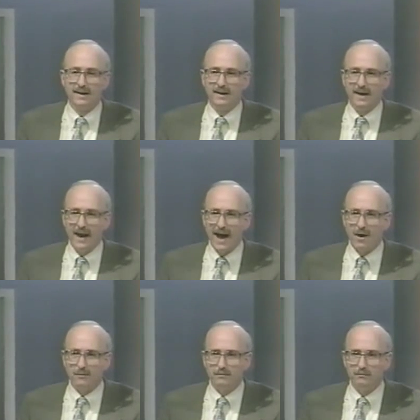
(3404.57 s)
Get
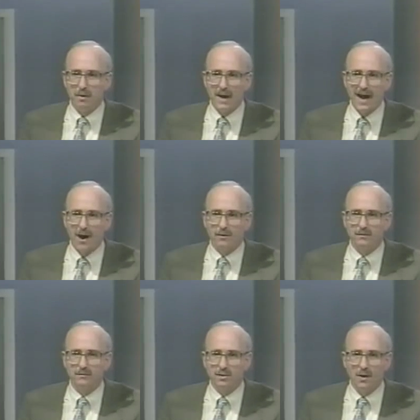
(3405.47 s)
out. Butt out.
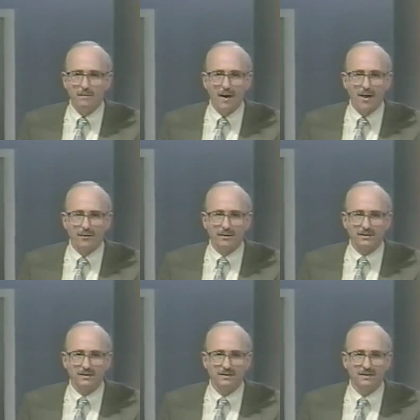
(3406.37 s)
Don't bother us.